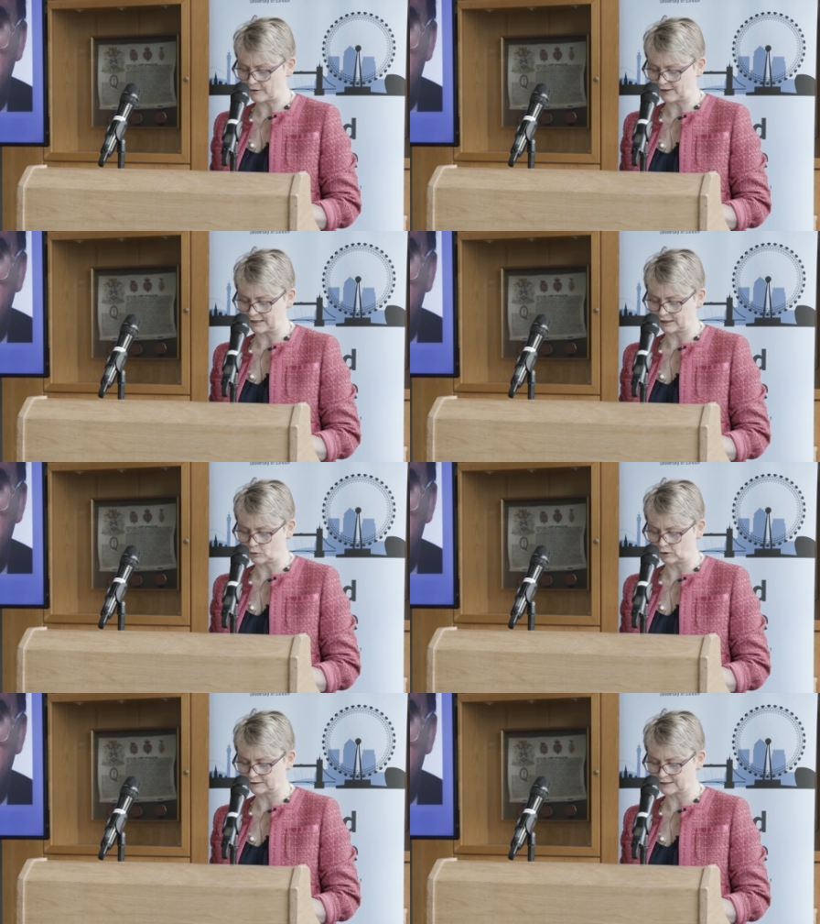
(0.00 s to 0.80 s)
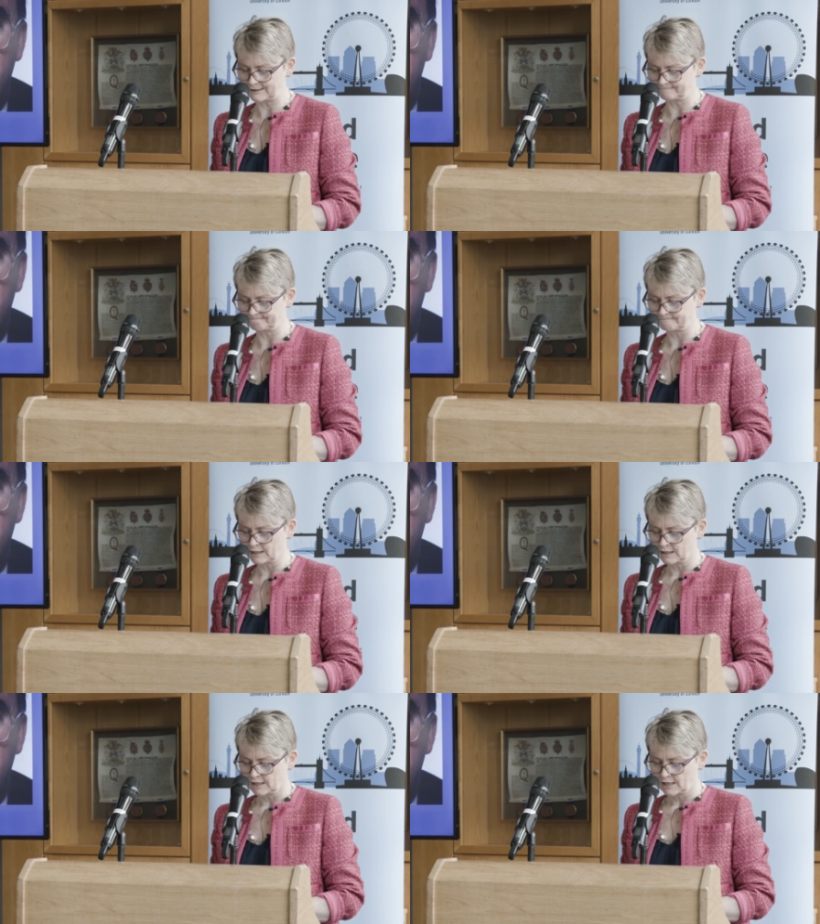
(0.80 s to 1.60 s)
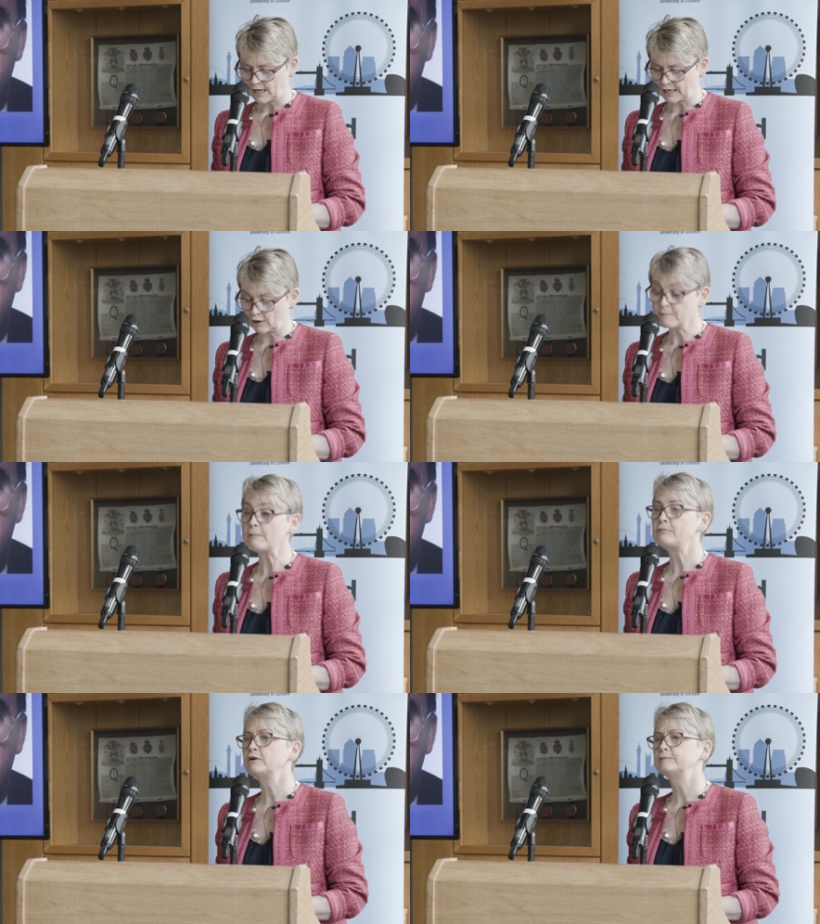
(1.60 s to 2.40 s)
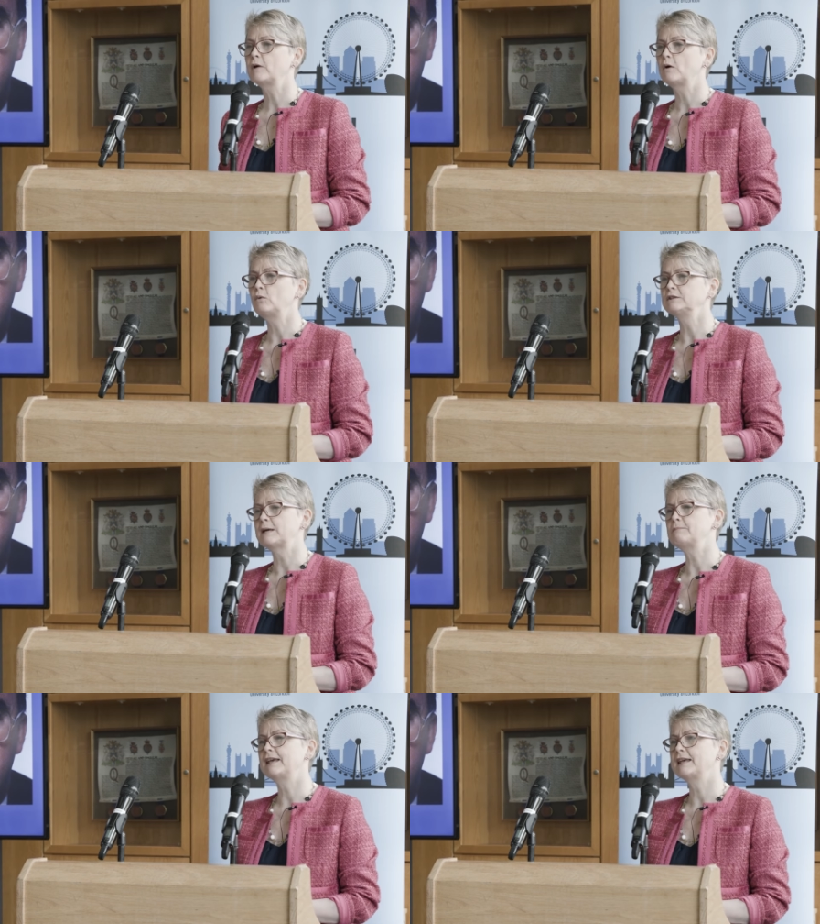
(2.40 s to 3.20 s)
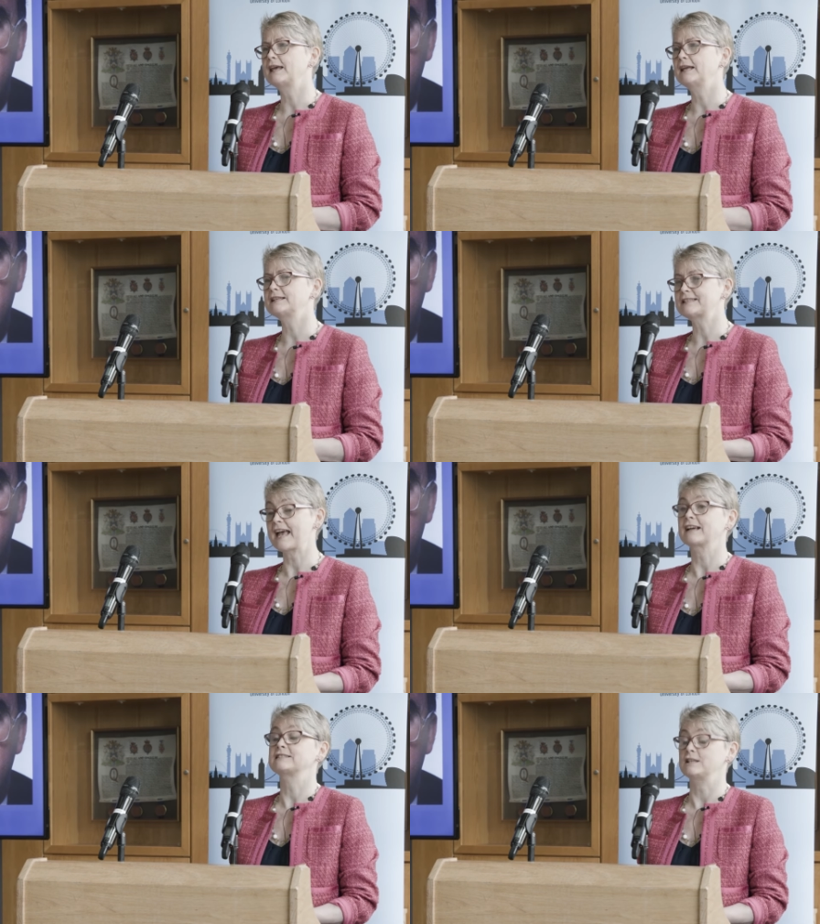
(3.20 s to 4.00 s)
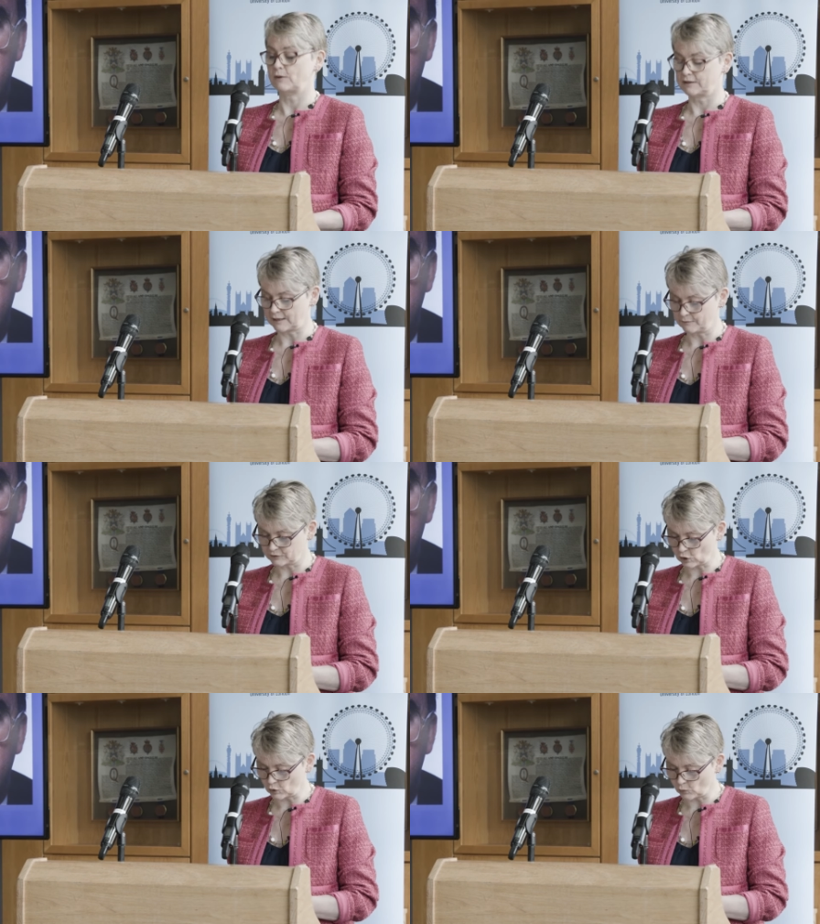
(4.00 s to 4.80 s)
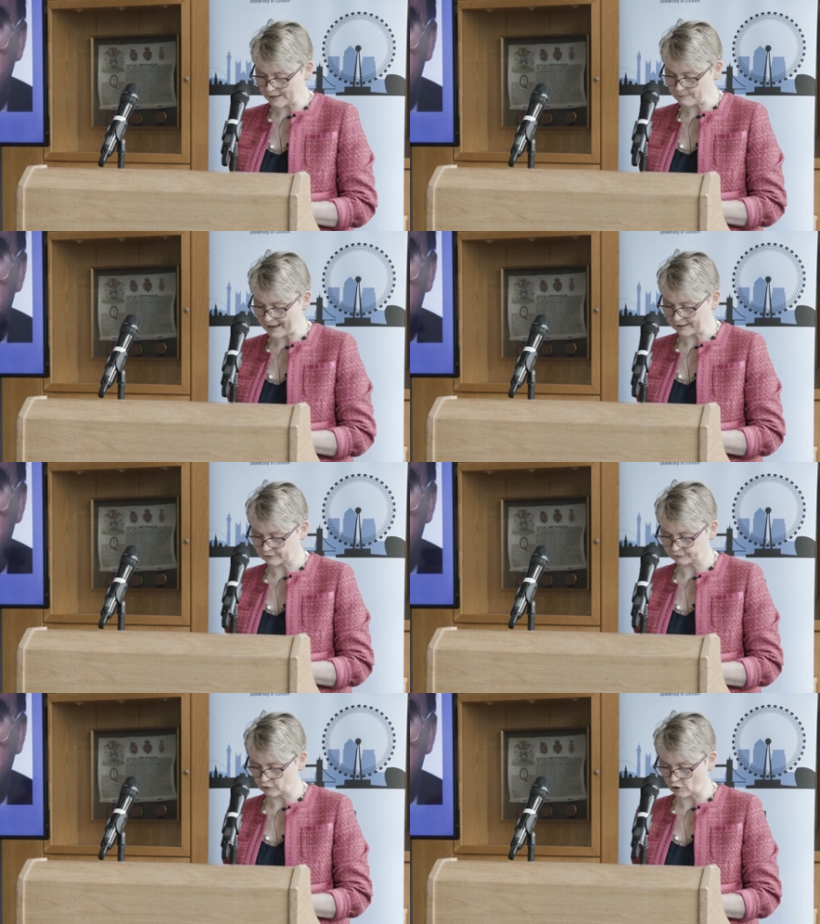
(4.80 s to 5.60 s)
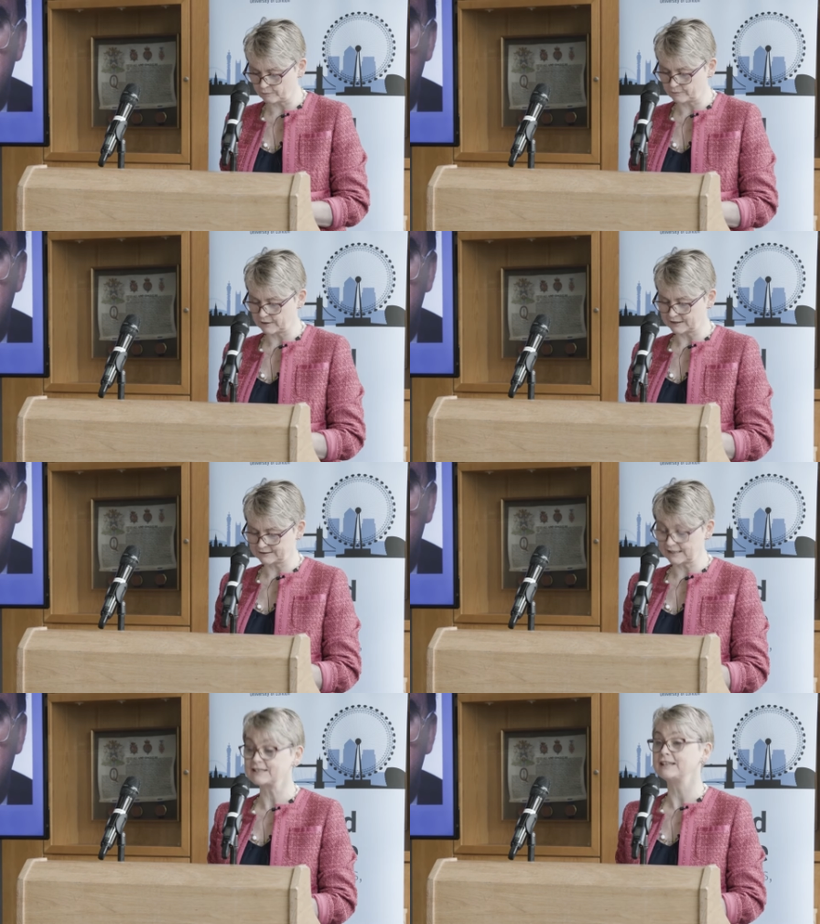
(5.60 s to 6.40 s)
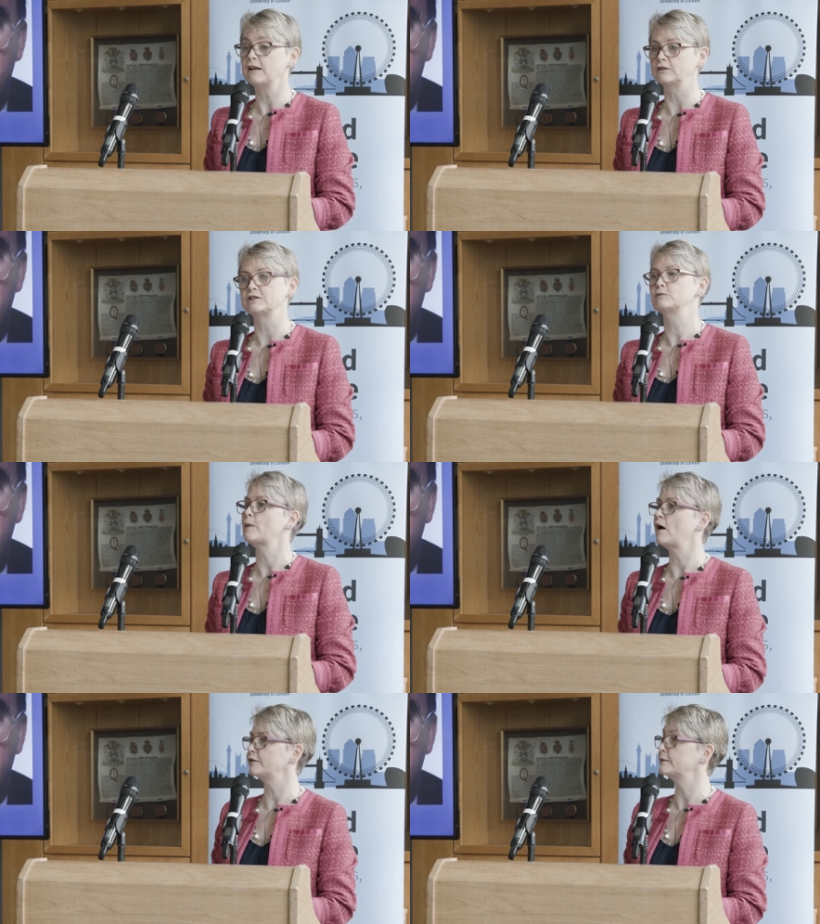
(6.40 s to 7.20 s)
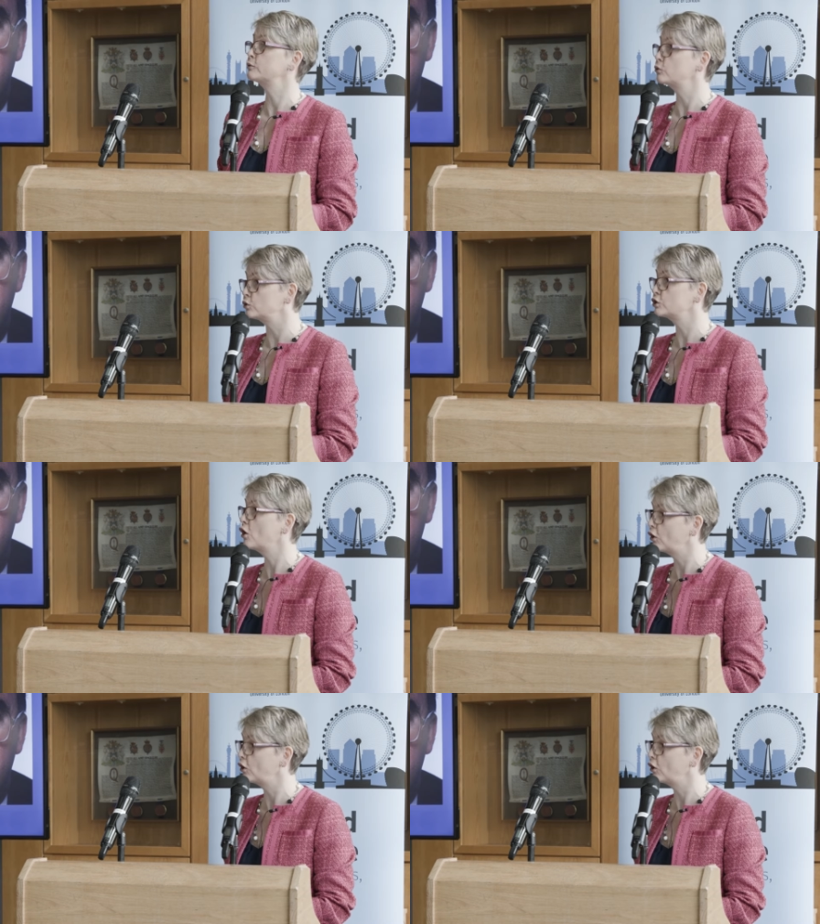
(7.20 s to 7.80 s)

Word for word: about inequality. And I remember one time being in a taxi with him. It was on the way back from a city lunch. It was part of the prawn